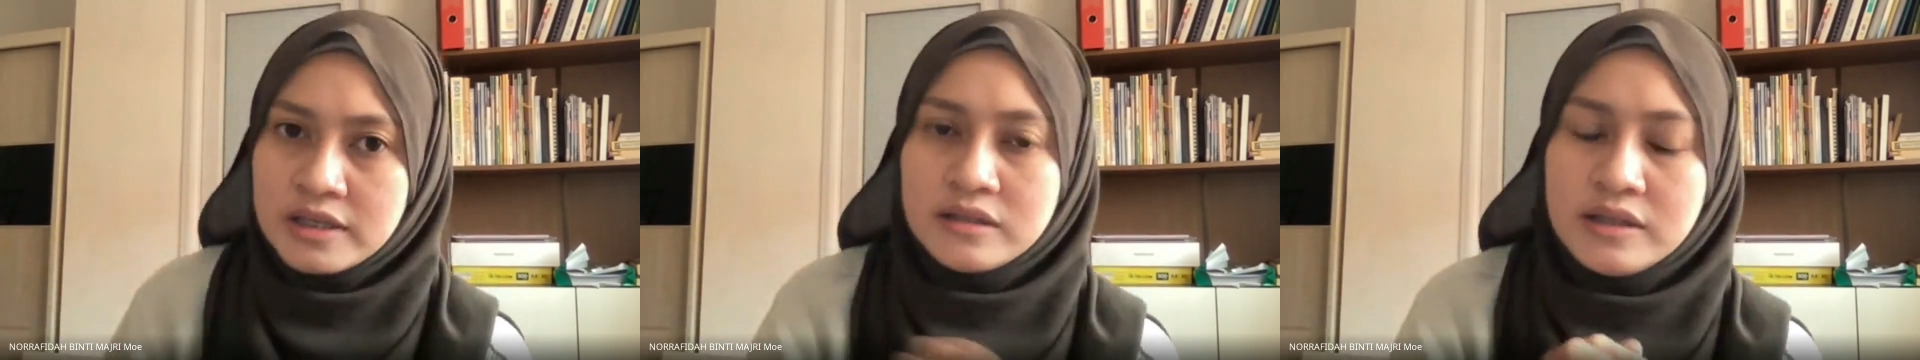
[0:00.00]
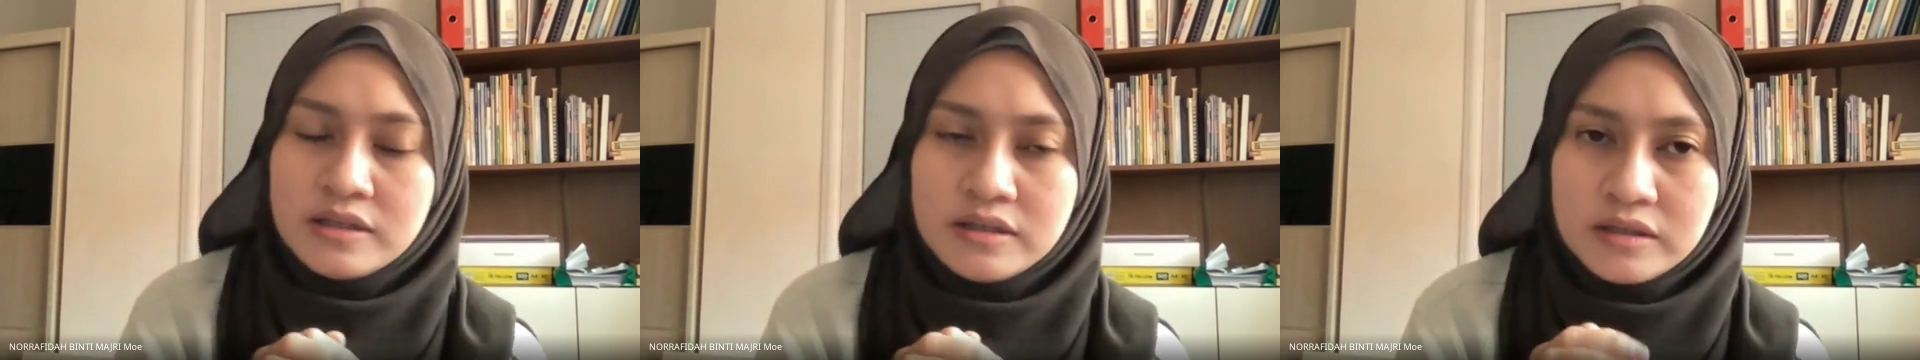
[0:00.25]

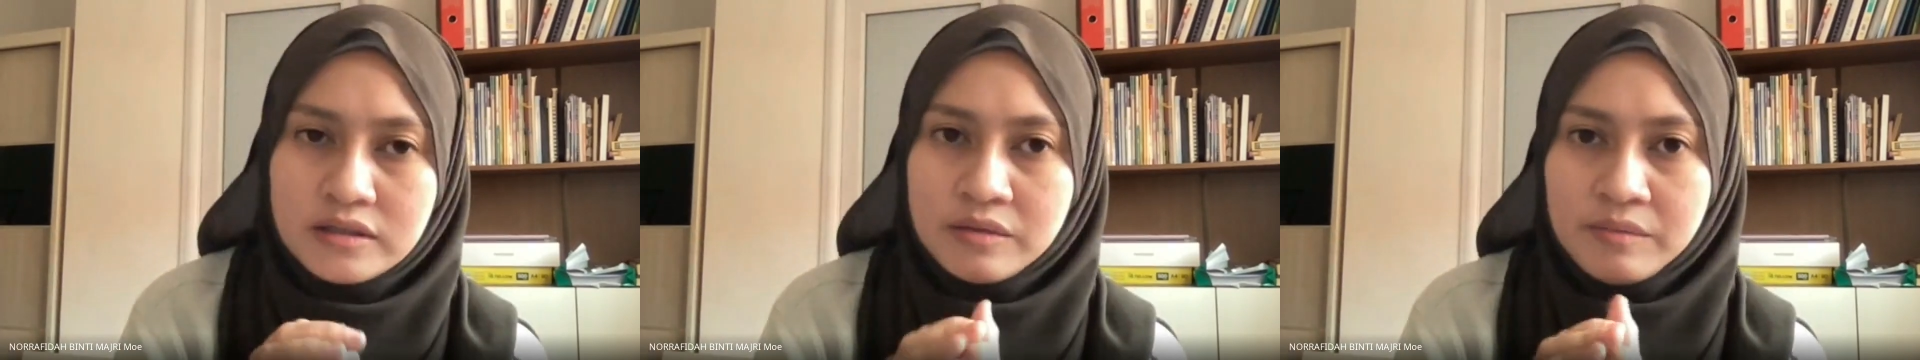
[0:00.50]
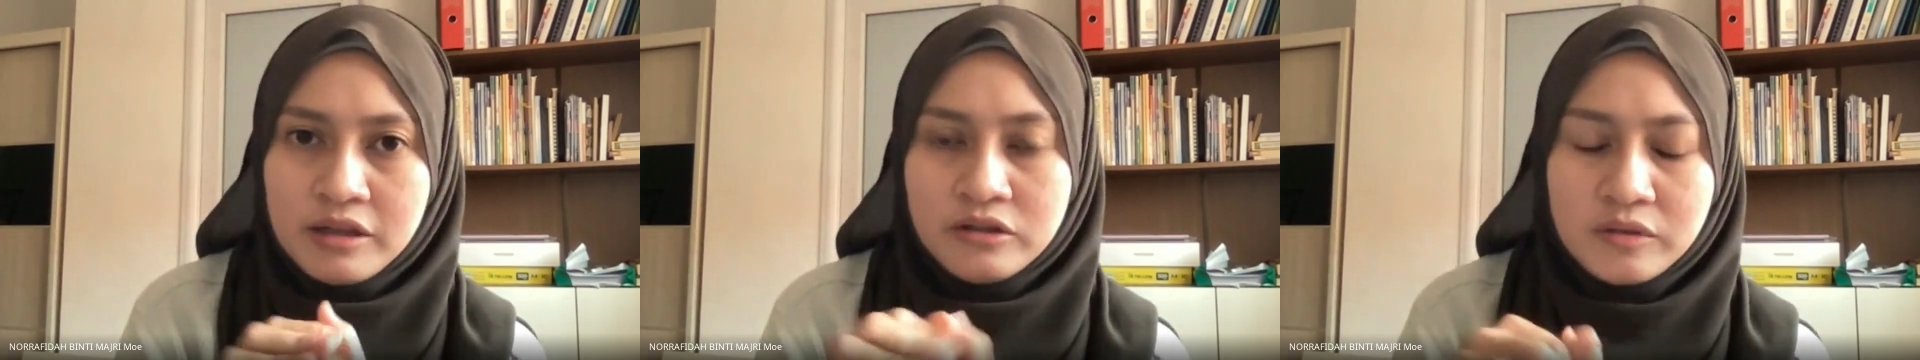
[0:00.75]
This is the
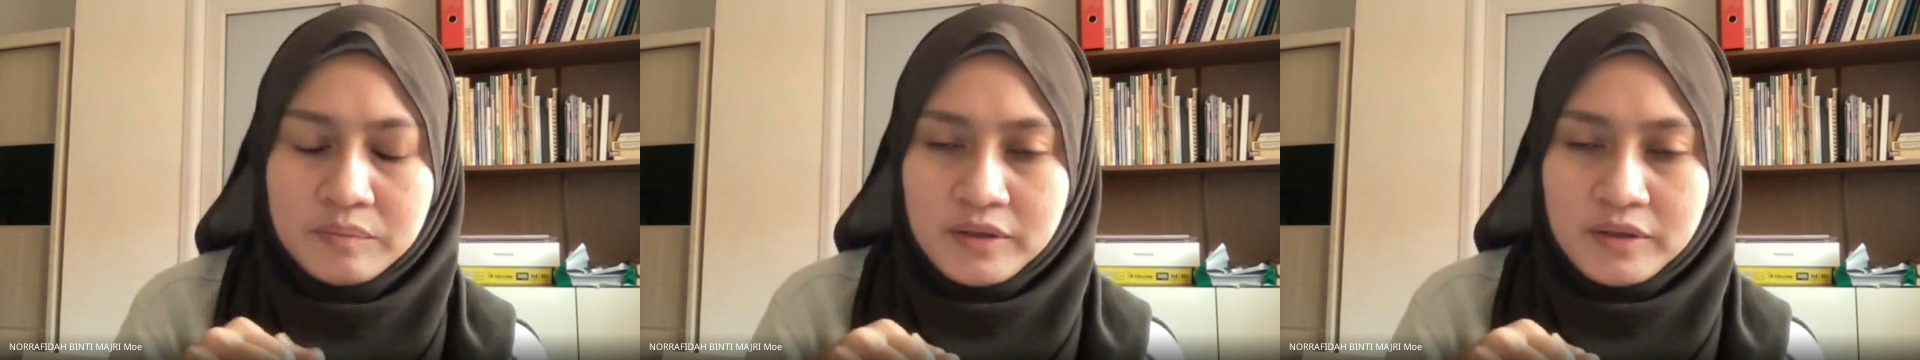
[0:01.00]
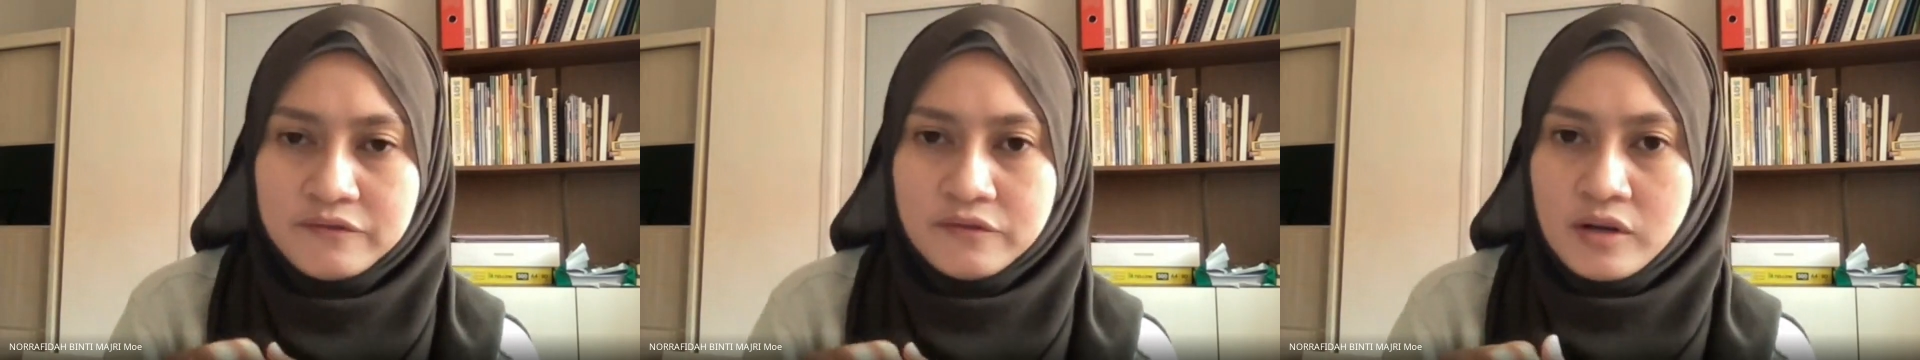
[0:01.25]
main
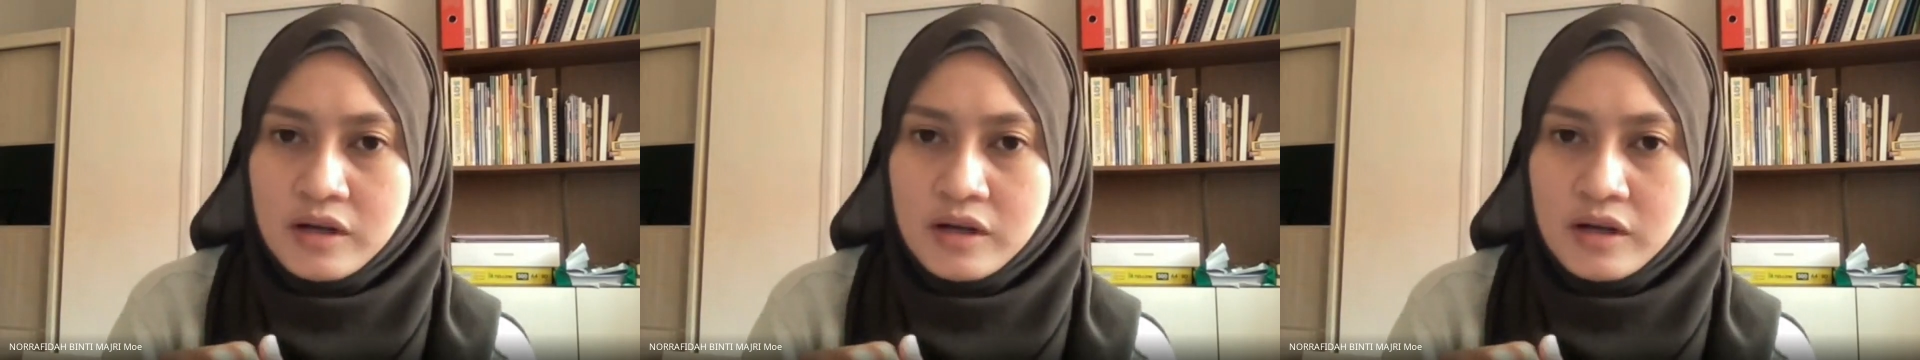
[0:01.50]
topic for